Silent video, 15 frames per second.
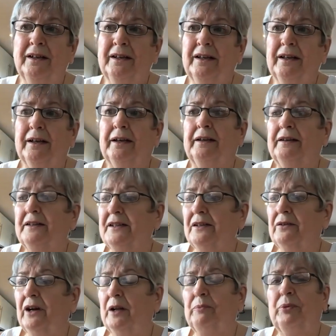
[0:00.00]
And
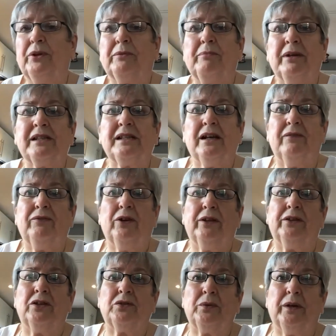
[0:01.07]
so I'll put myself on
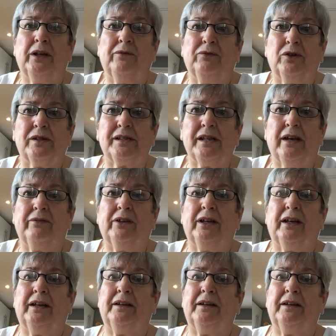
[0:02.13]
the 24/7